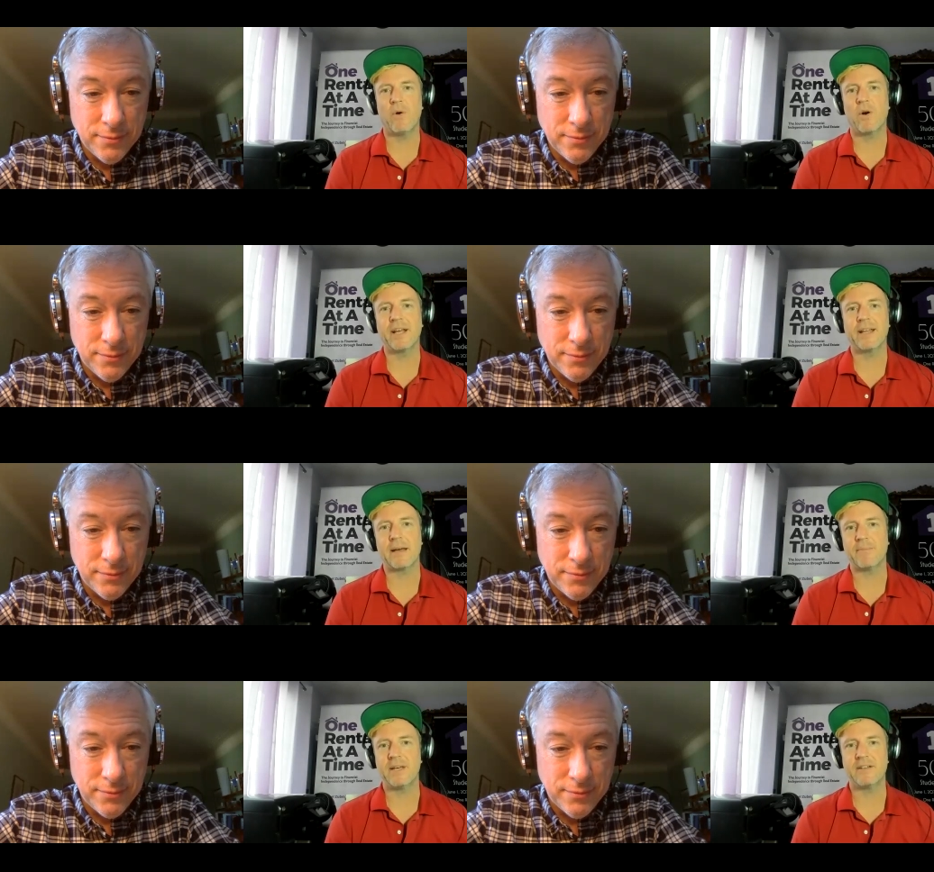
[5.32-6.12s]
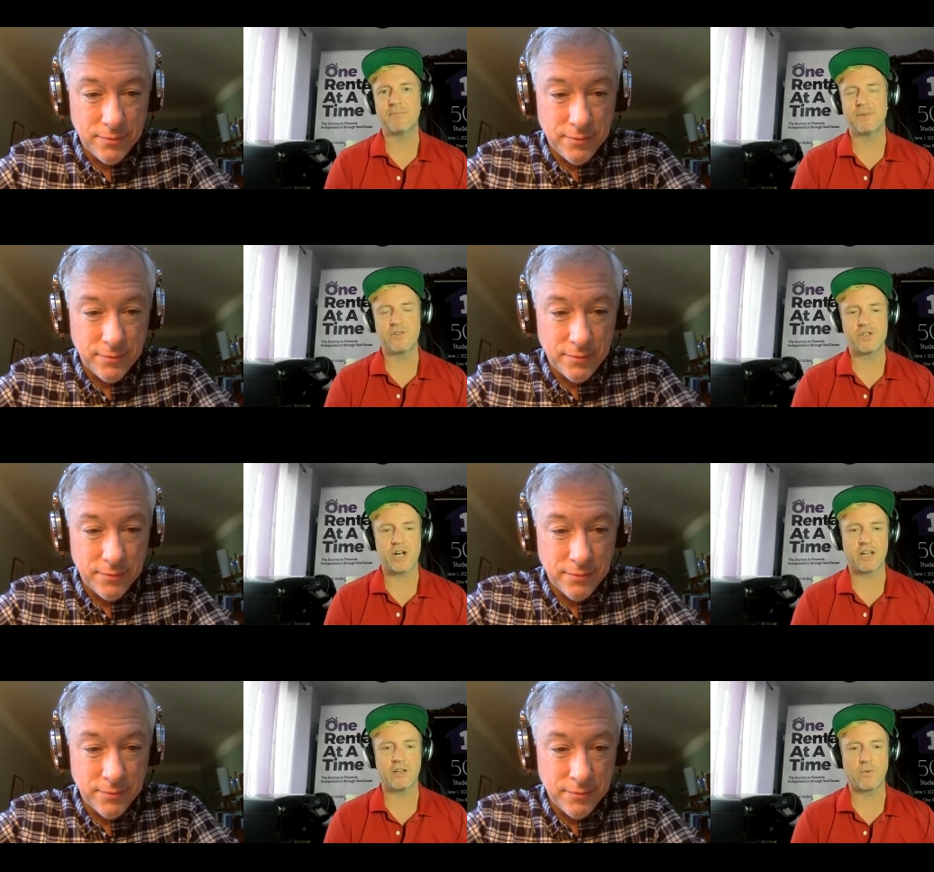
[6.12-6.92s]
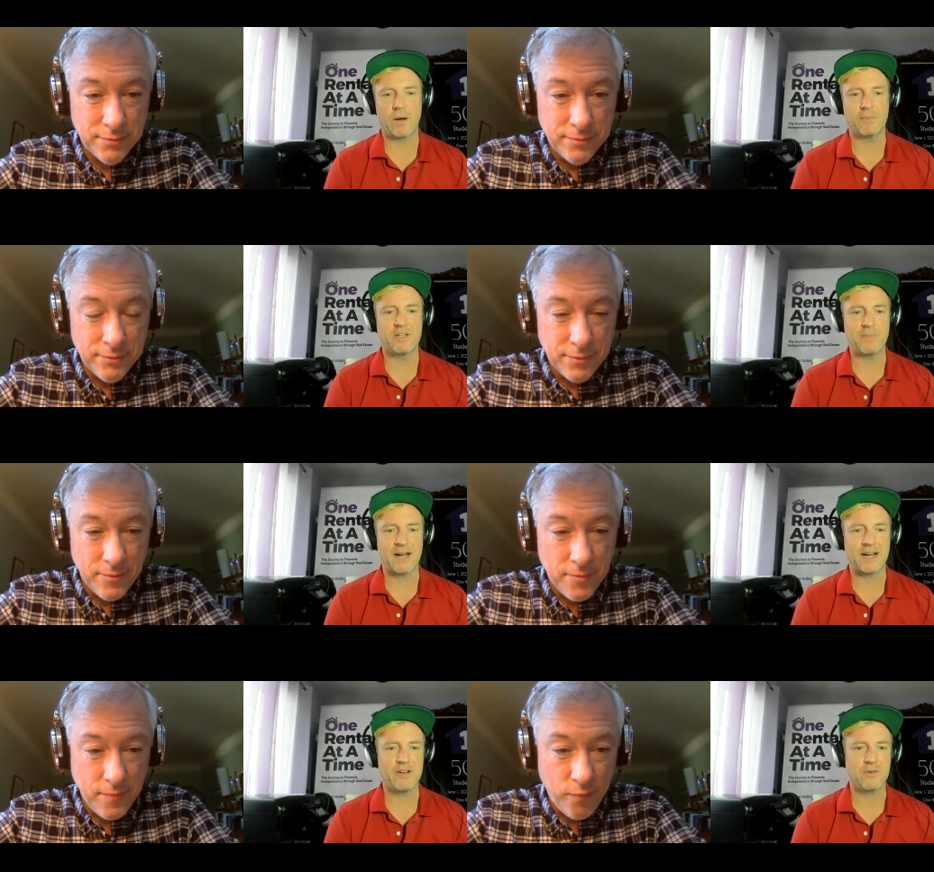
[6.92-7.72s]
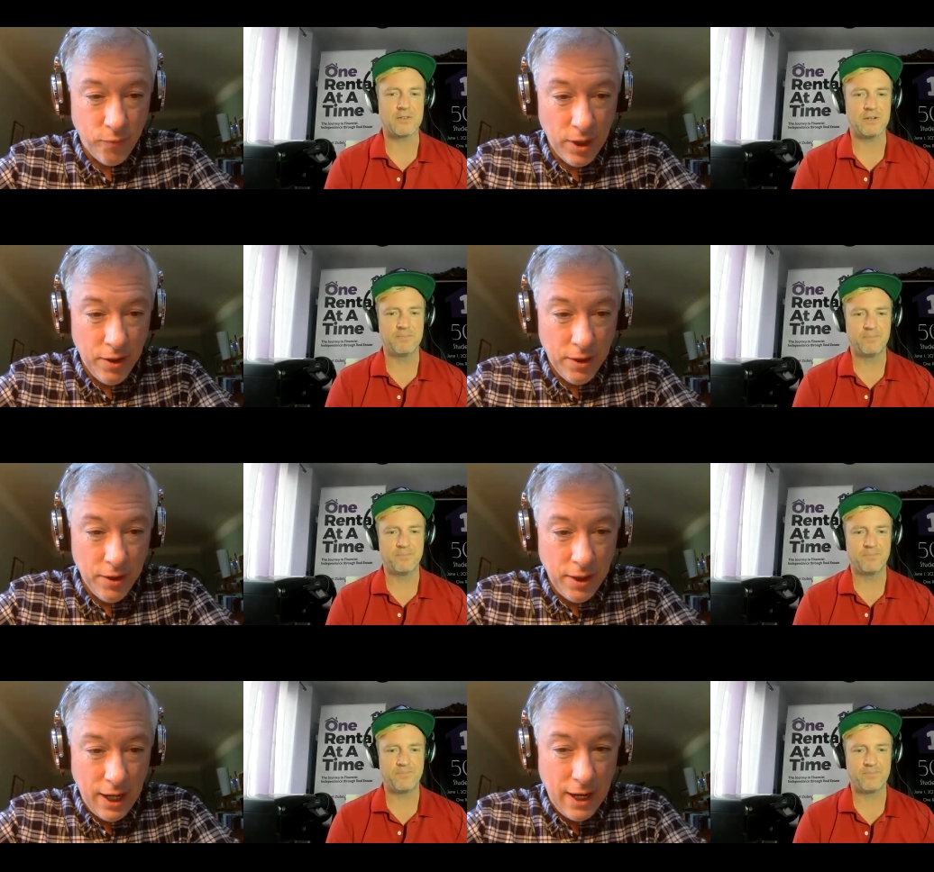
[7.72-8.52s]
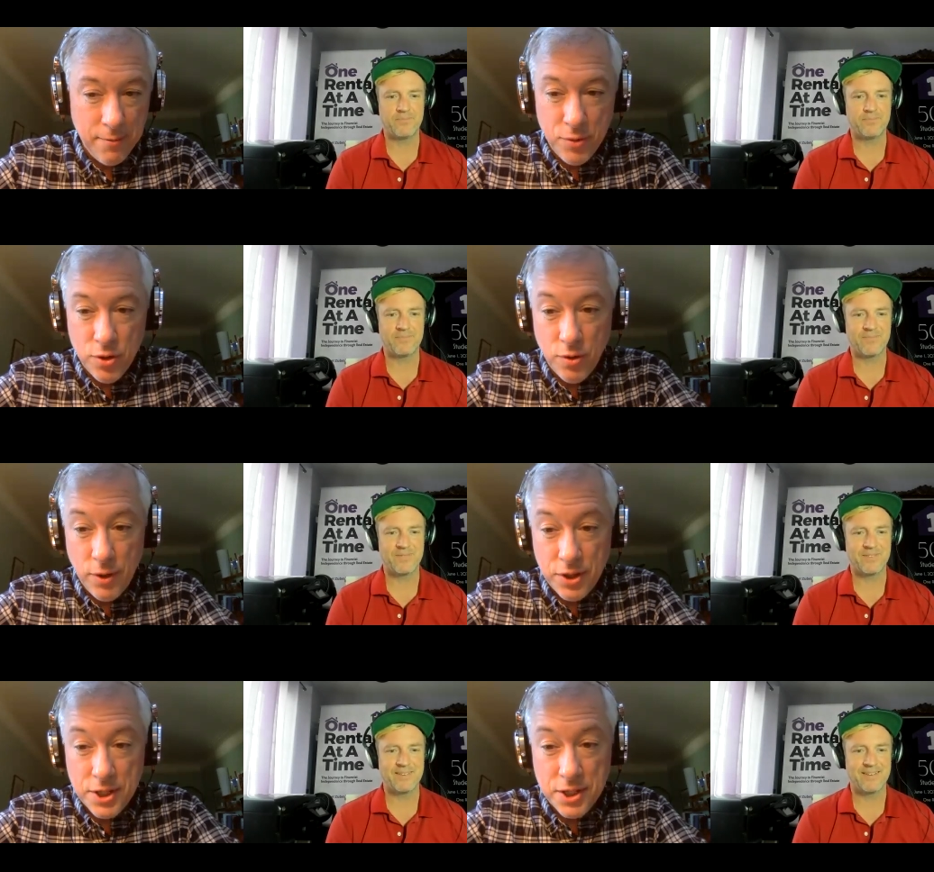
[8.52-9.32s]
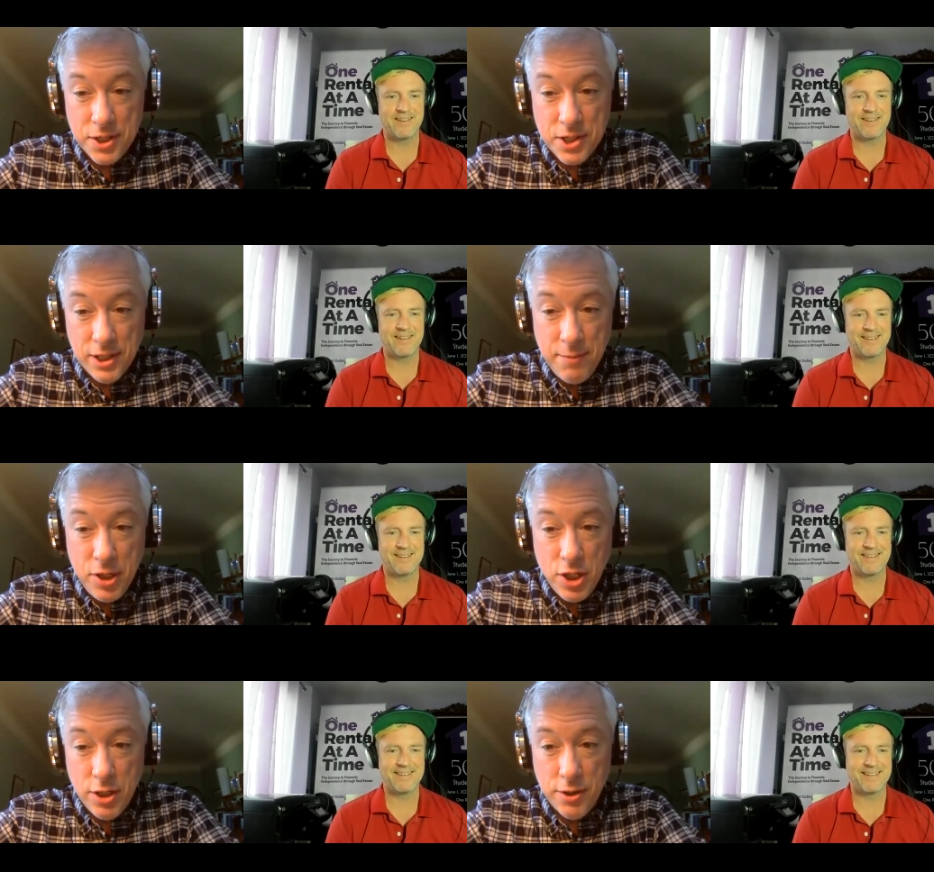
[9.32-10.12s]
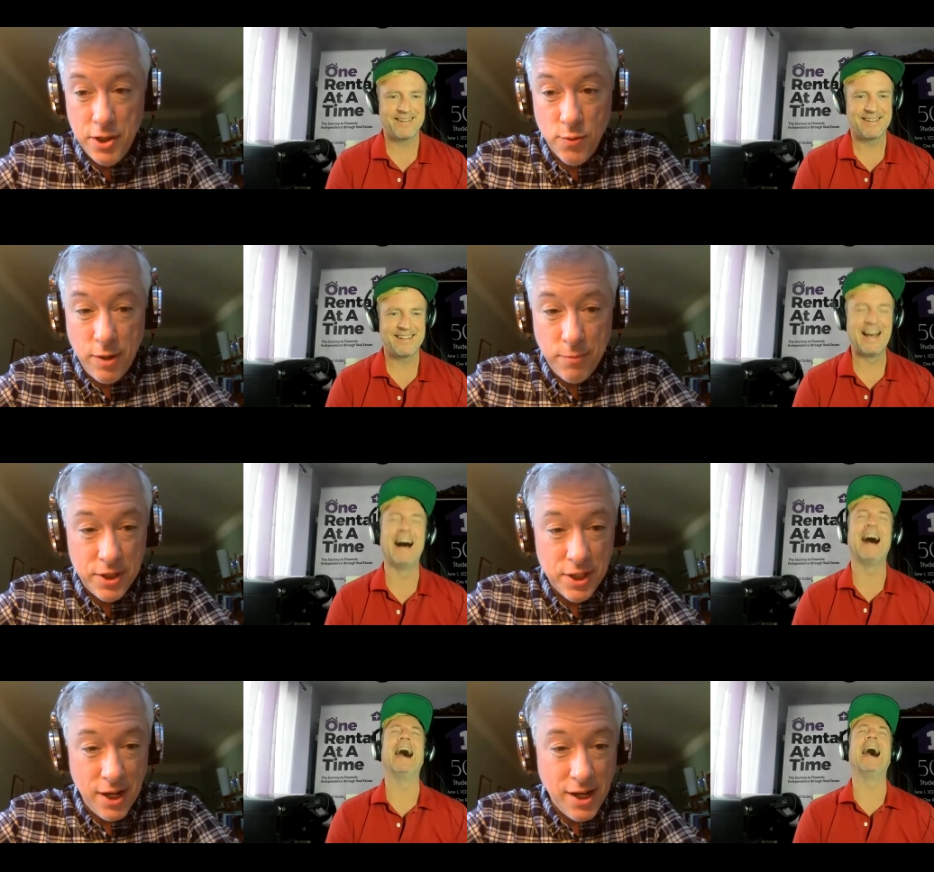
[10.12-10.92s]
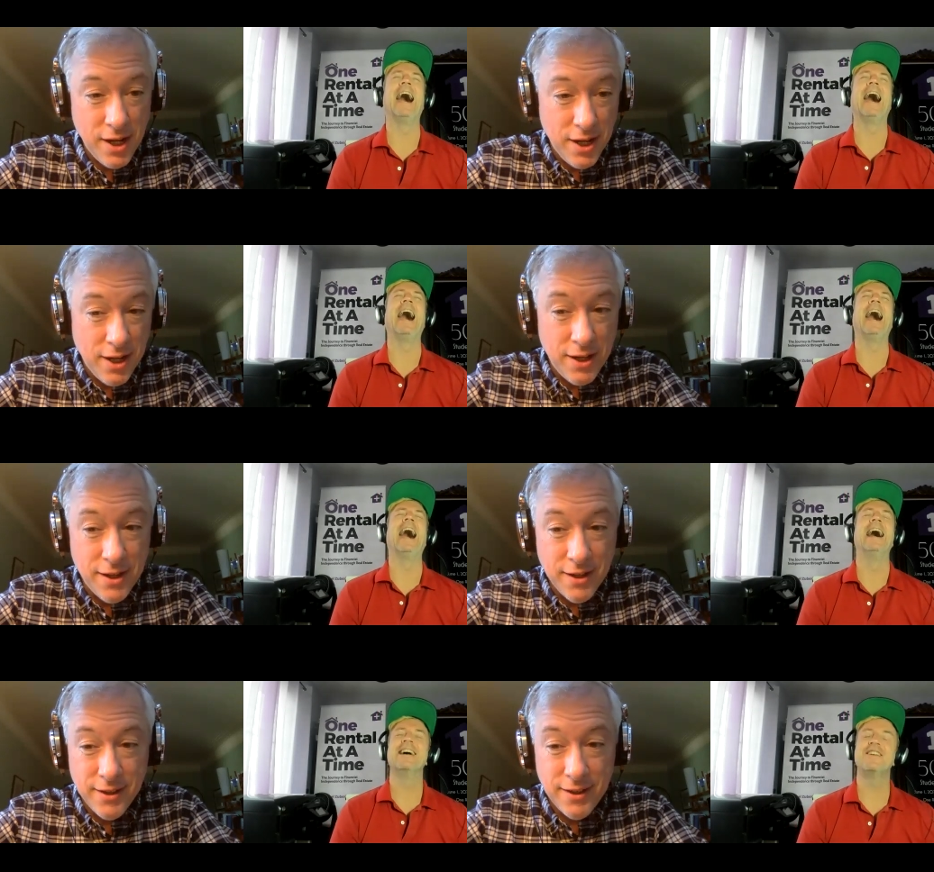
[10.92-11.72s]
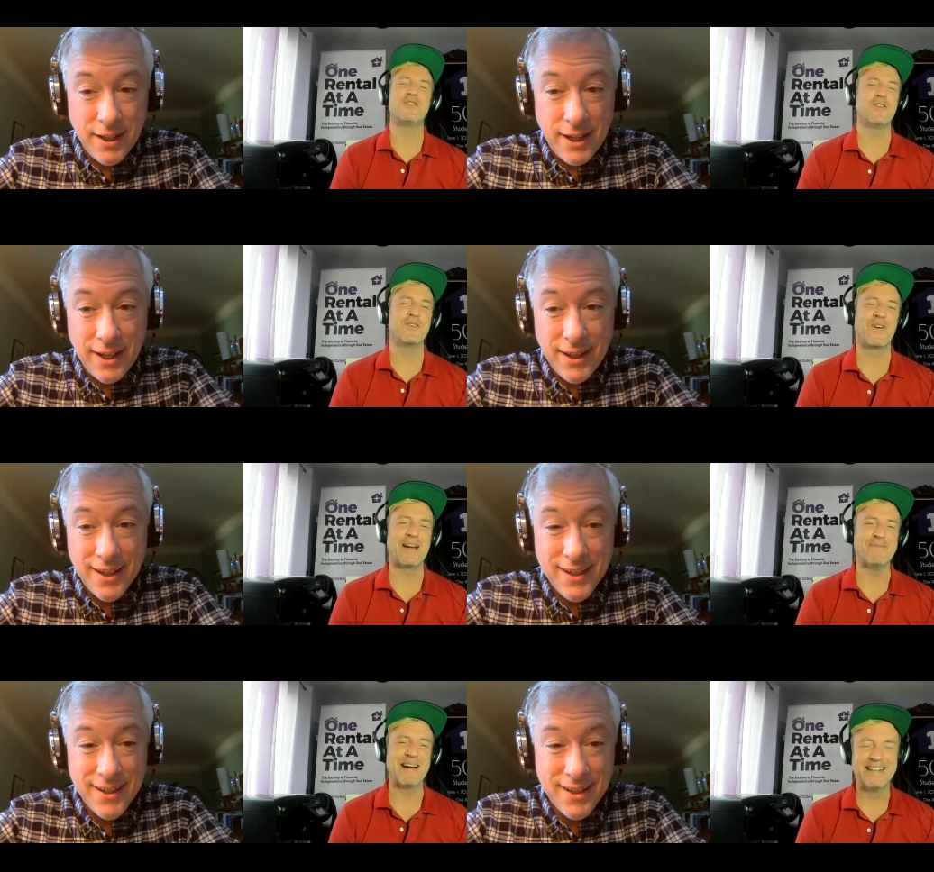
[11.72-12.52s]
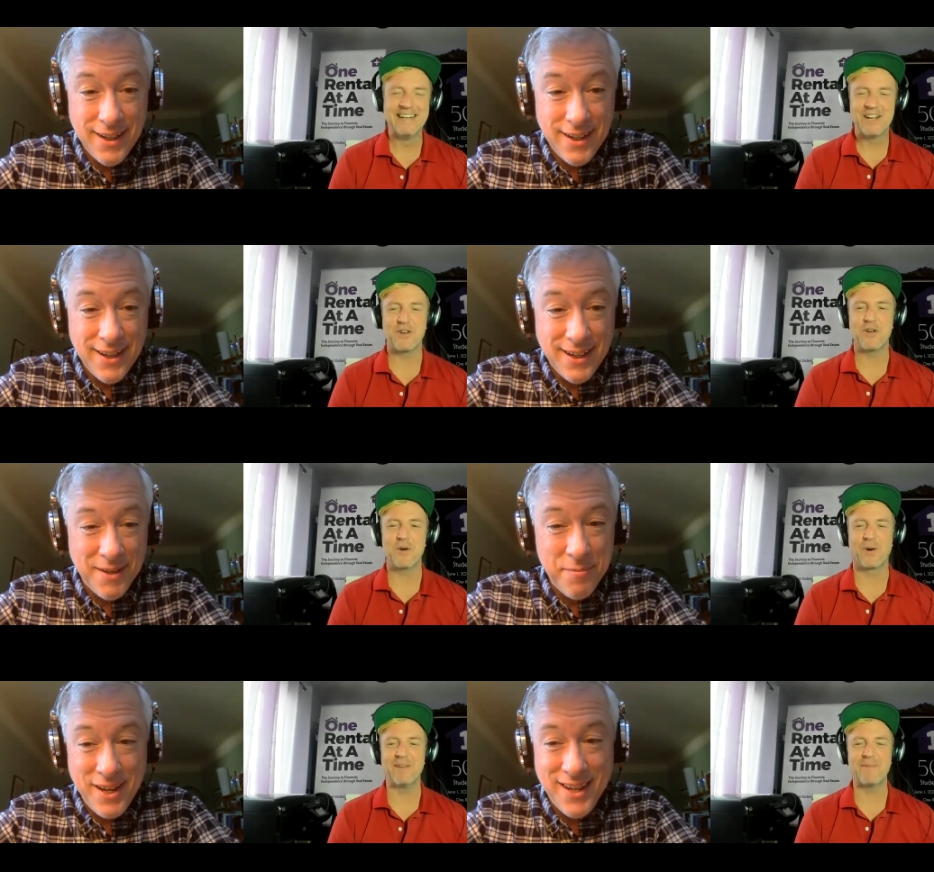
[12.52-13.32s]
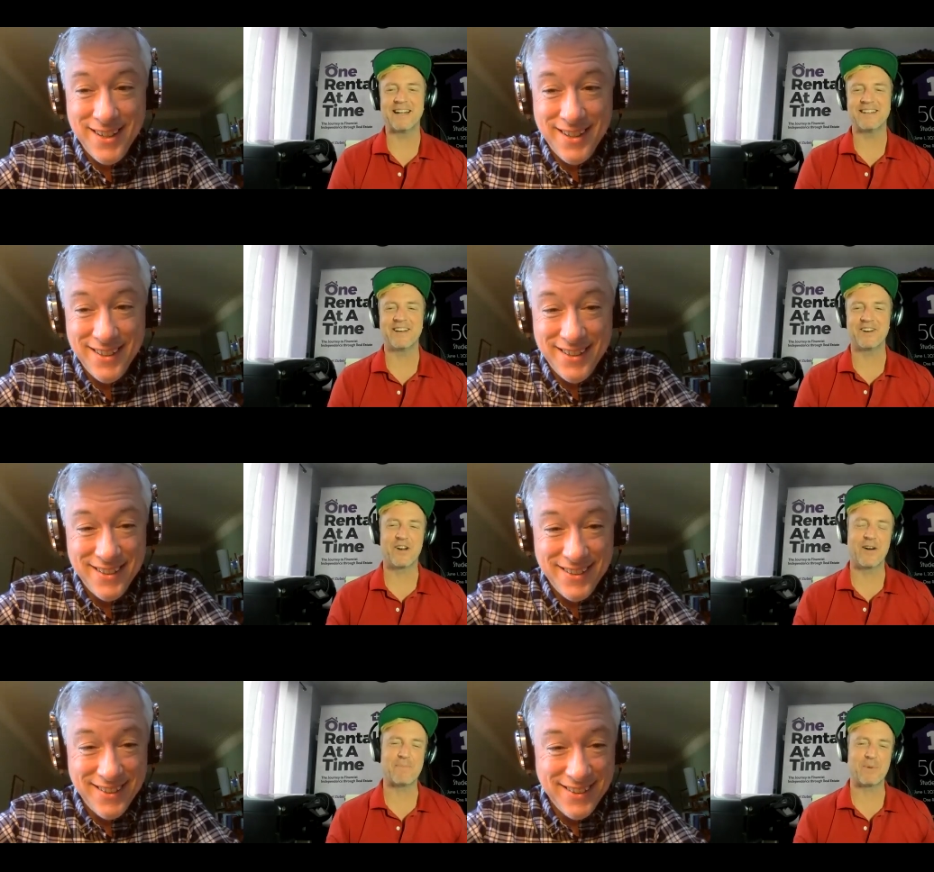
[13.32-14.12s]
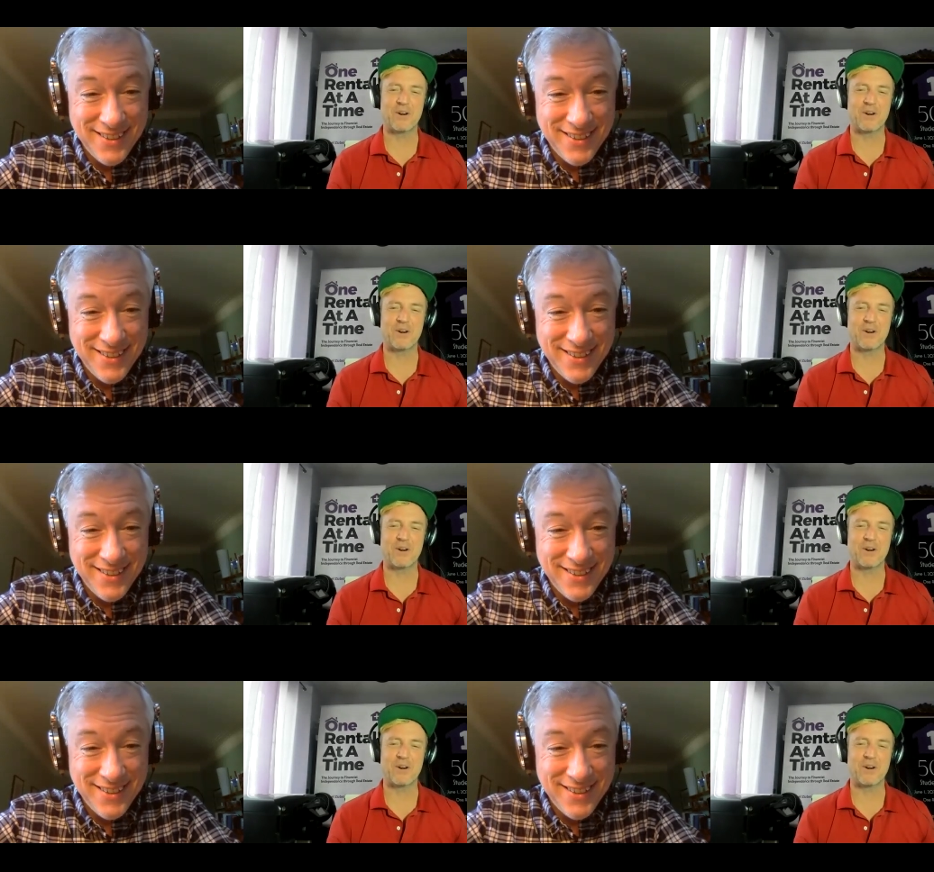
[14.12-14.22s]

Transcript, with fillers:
Speaker 1: morning, and that means Mr. Jonathan Twamley is back. How you doing, sir?
Speaker 2: I'm doing well. This is the sleepy Jonathan Twamley today.
Speaker 1: You're doing great, man.
Speaker 2: You're worried about a deal. You're up